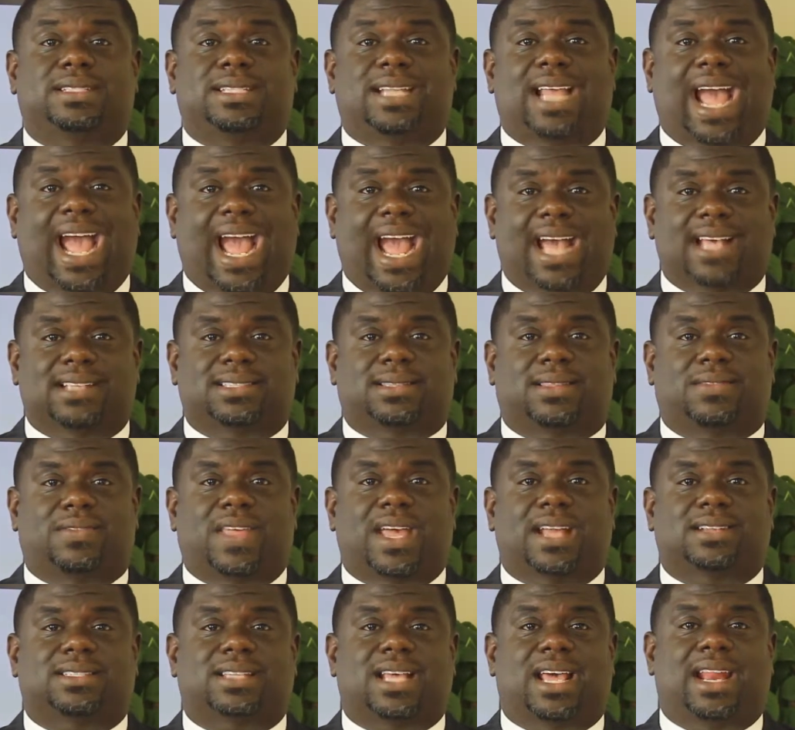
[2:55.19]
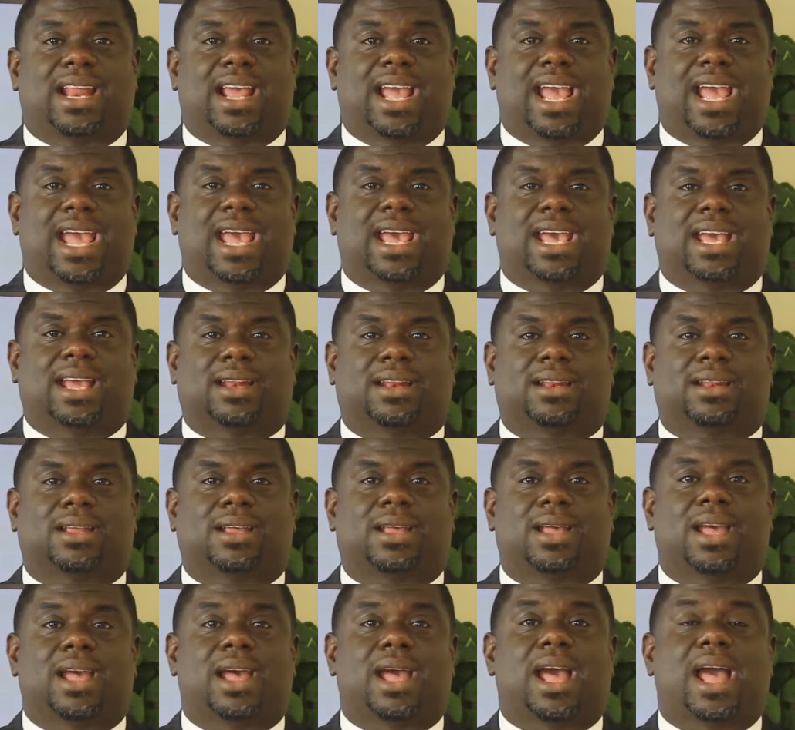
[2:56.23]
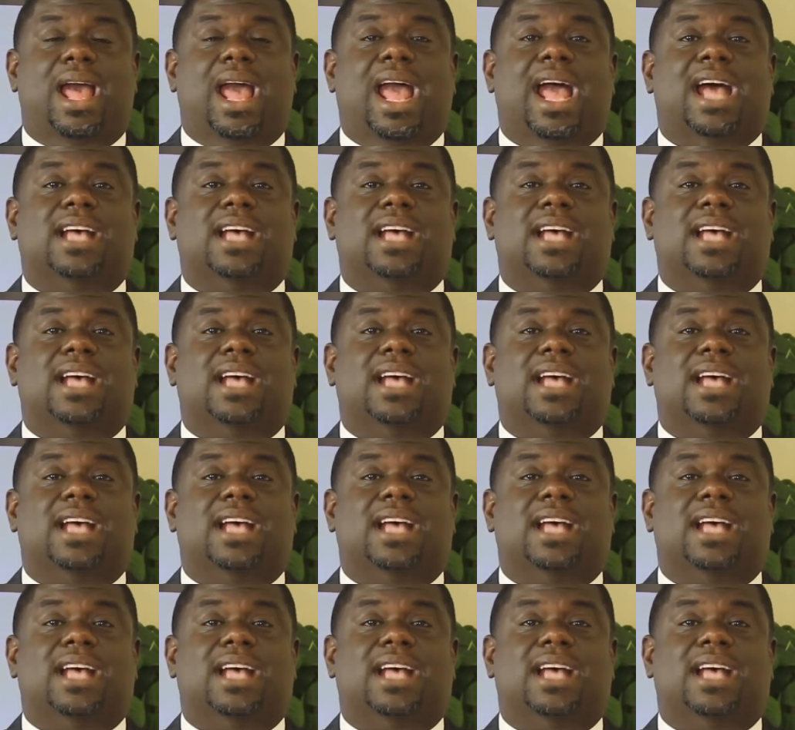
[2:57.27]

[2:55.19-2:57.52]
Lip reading: task that's at hand,